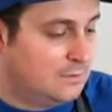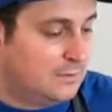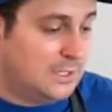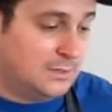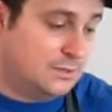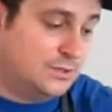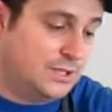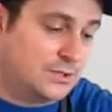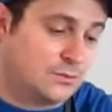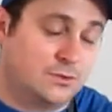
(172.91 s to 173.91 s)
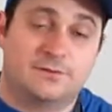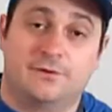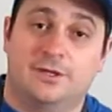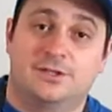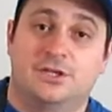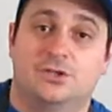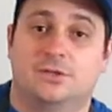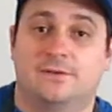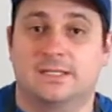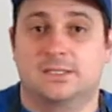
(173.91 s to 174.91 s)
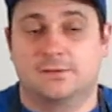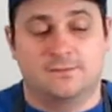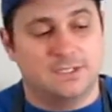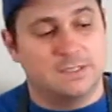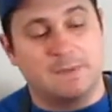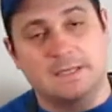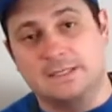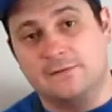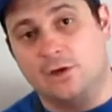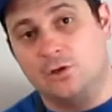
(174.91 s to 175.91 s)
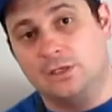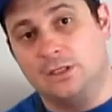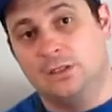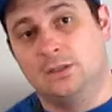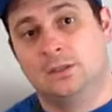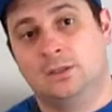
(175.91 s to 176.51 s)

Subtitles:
Then jigsaw is very essential. This is basically the only